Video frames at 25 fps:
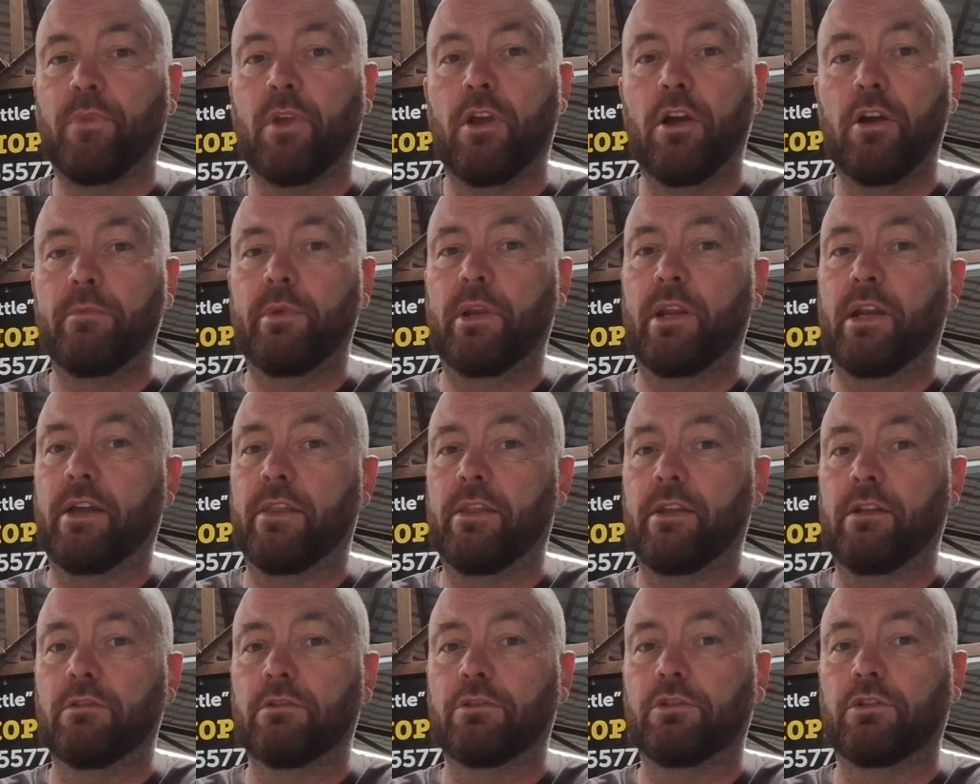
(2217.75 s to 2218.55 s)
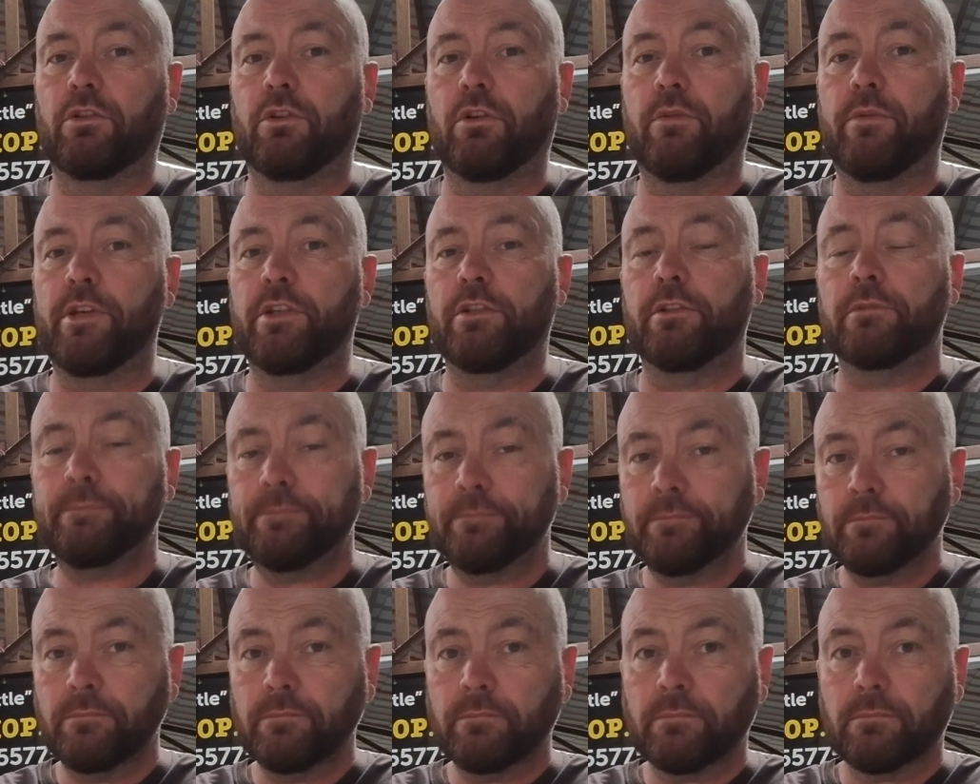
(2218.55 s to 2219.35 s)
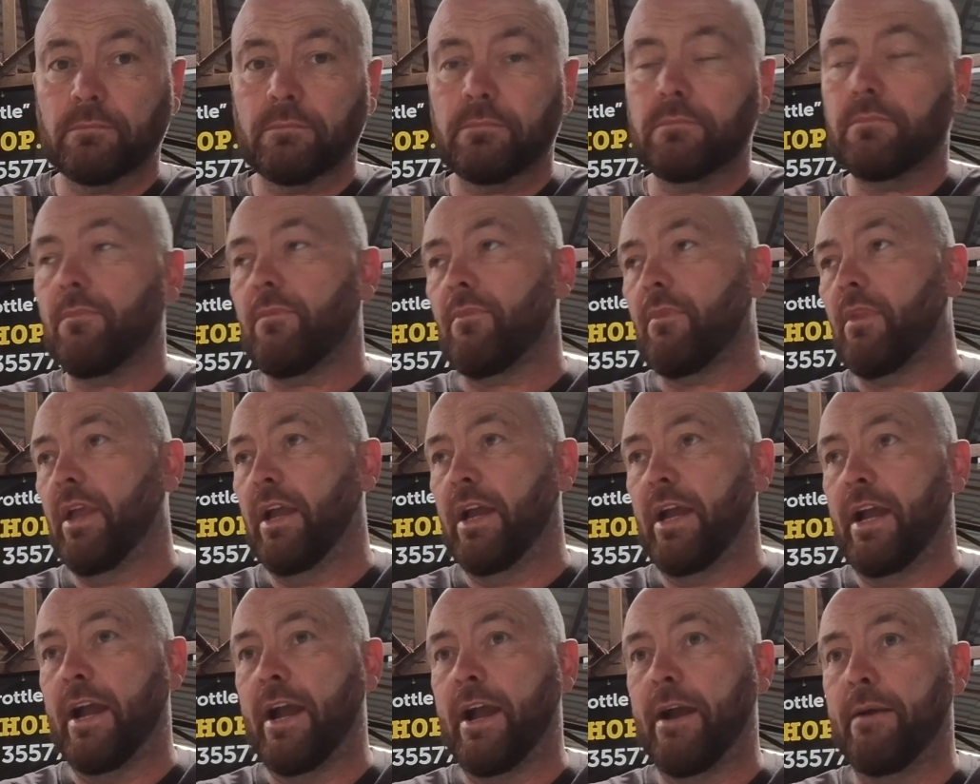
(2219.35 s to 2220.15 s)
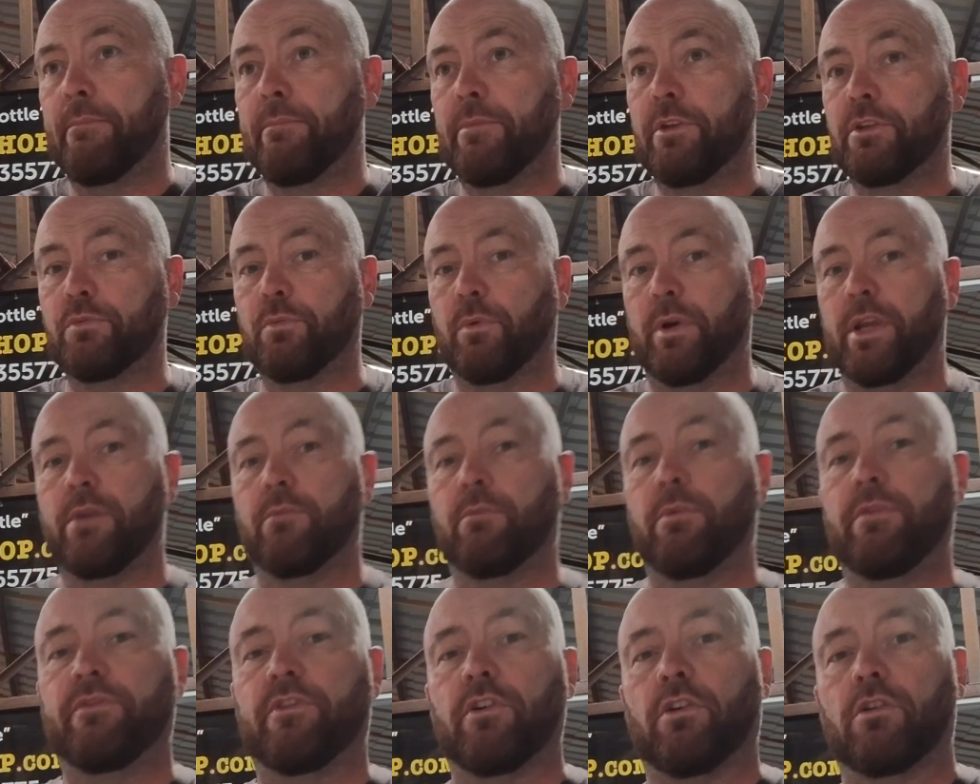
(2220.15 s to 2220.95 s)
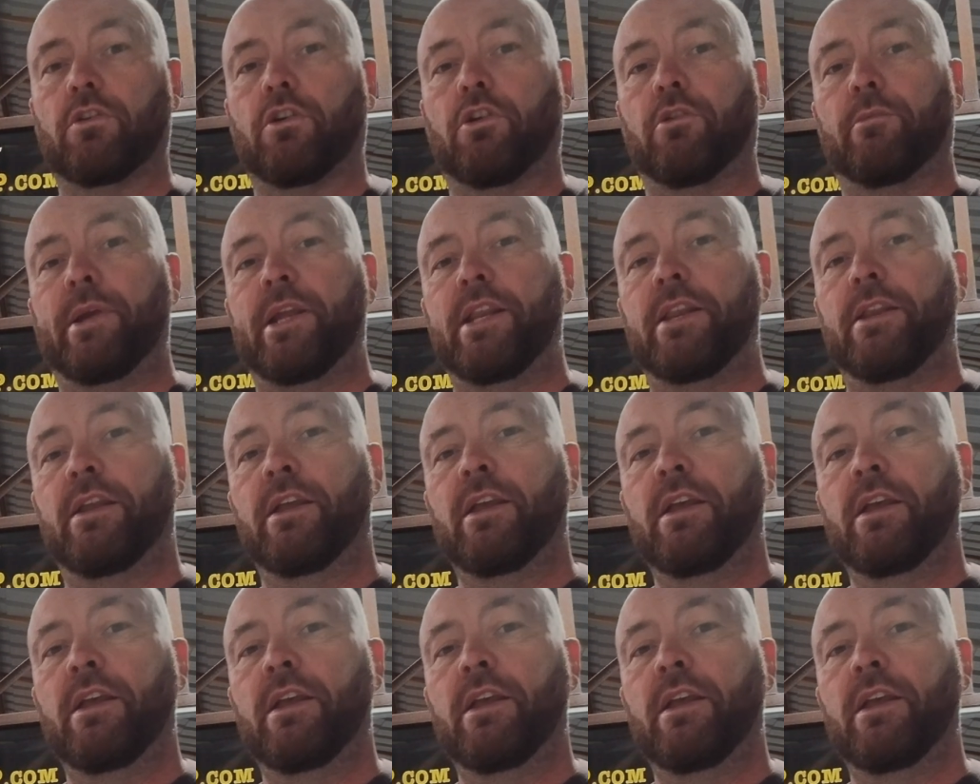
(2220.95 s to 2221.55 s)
Hope you like the little stories. This week we've got coming.